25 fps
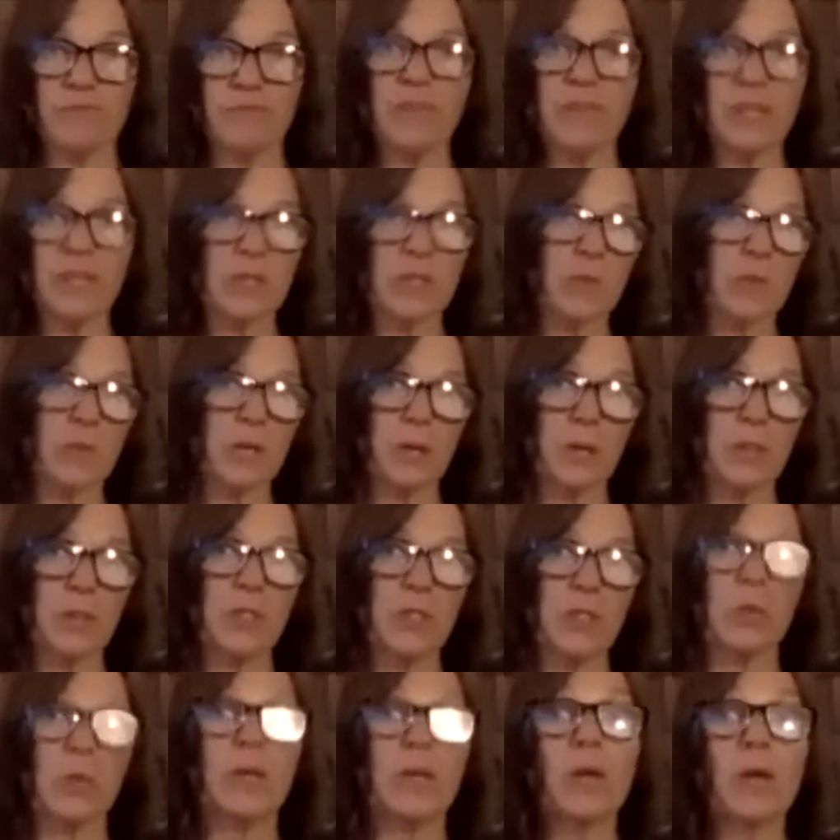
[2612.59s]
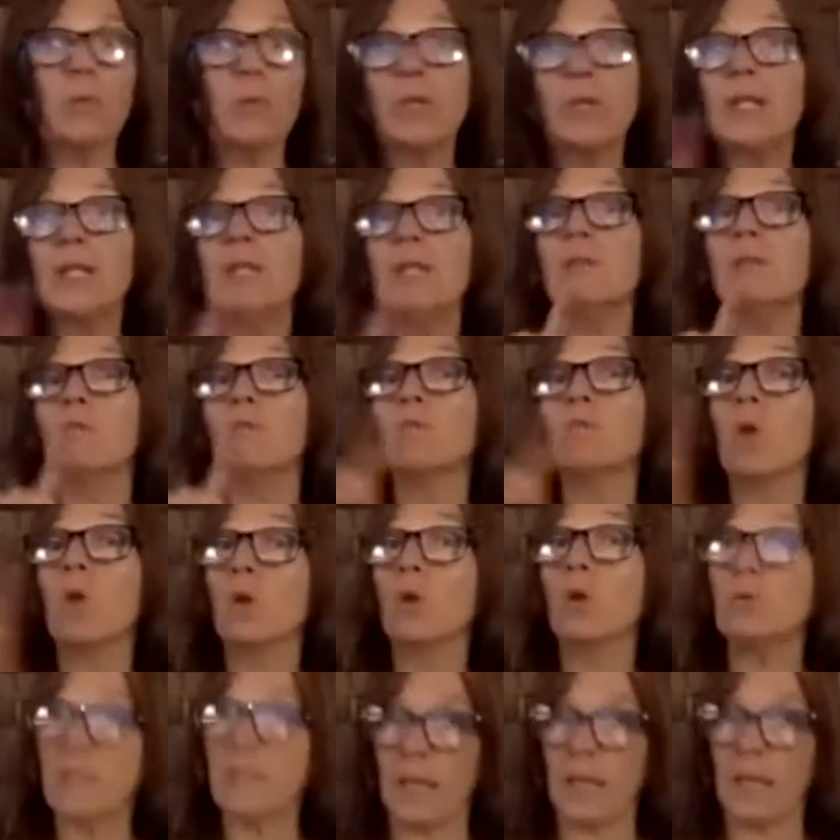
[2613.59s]
That's what I would do. And I wouldn't
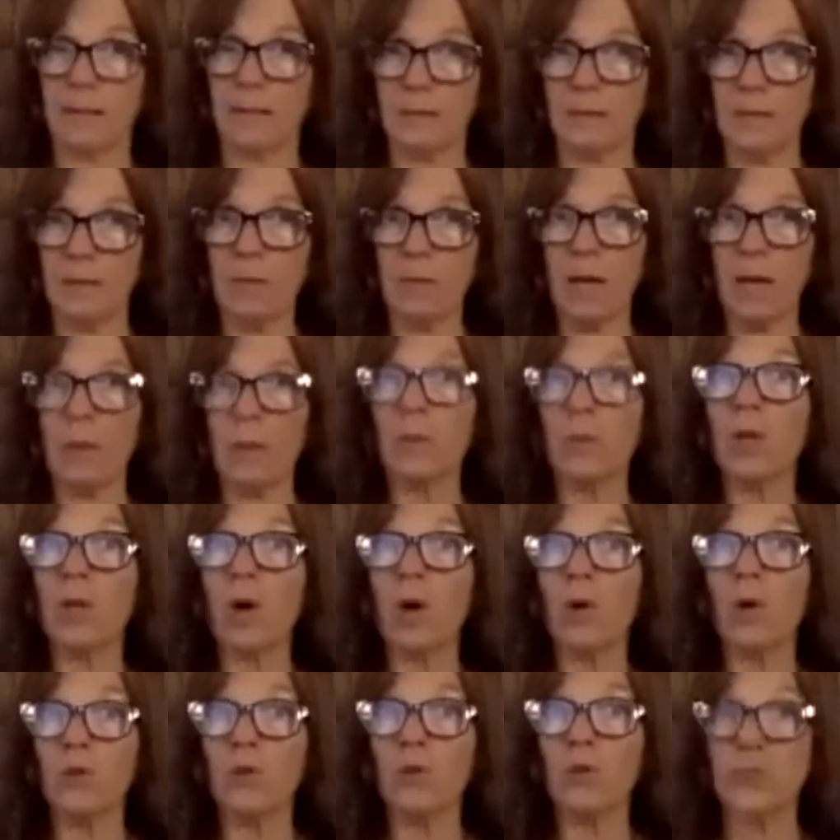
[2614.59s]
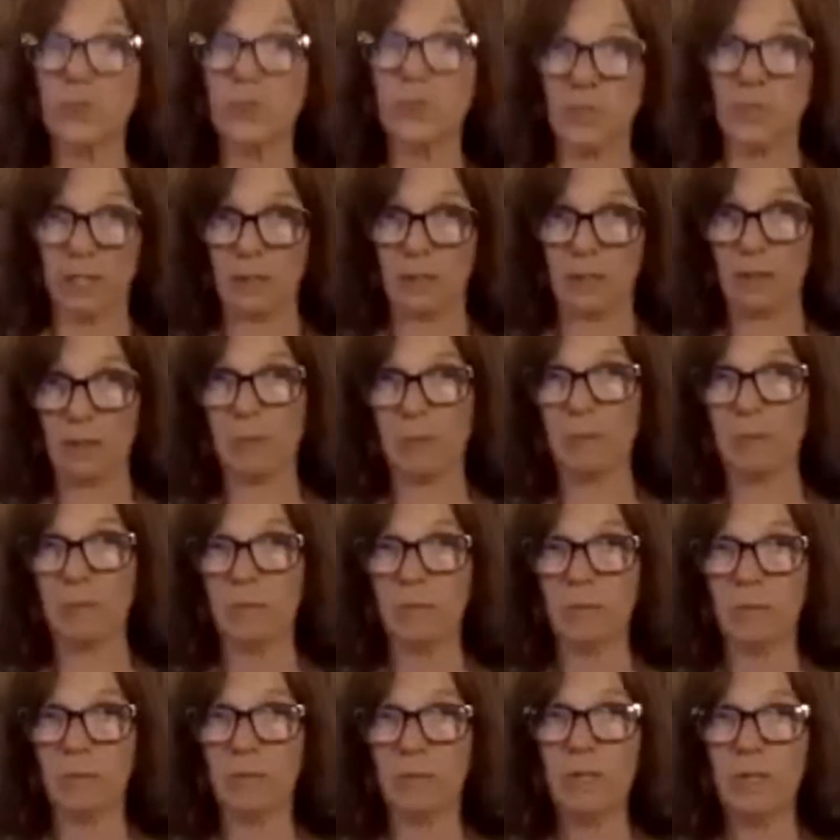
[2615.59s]
rotate them. I would alternate them.
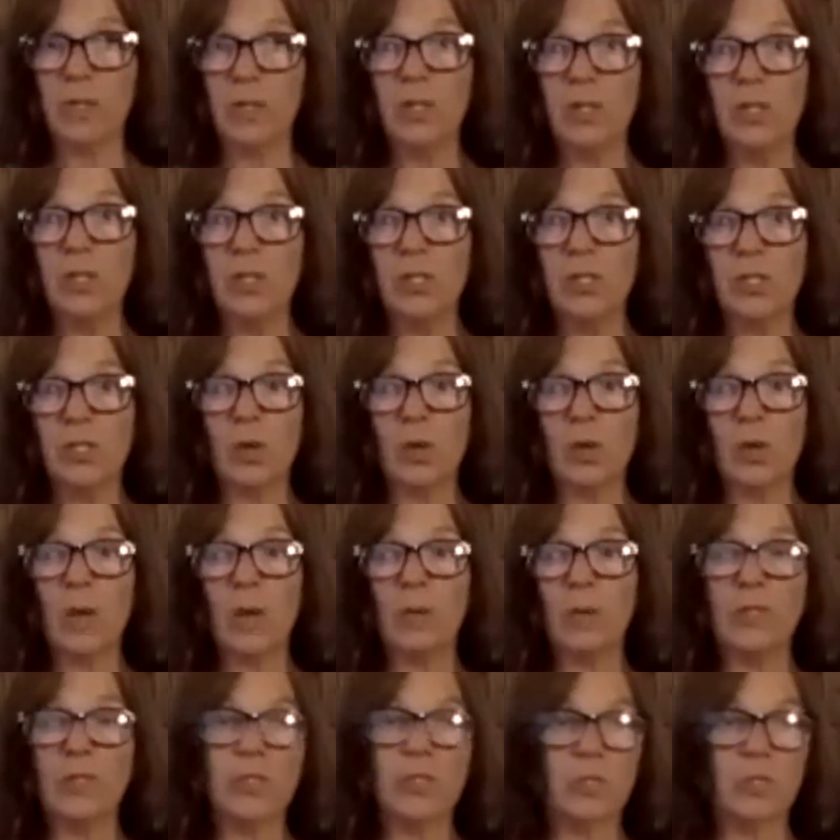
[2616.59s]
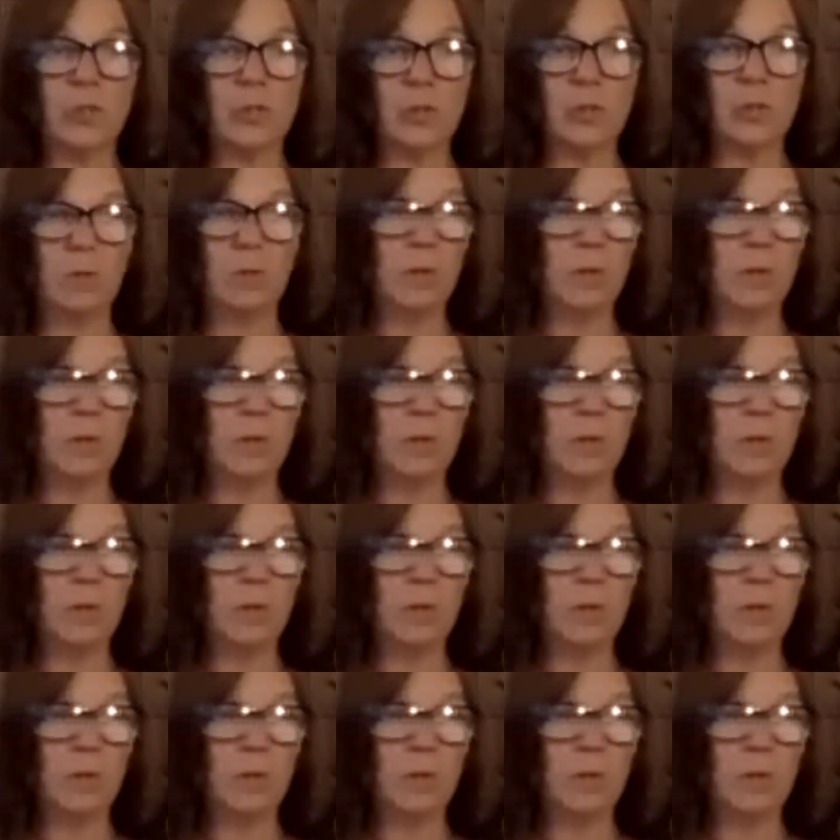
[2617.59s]
So I would do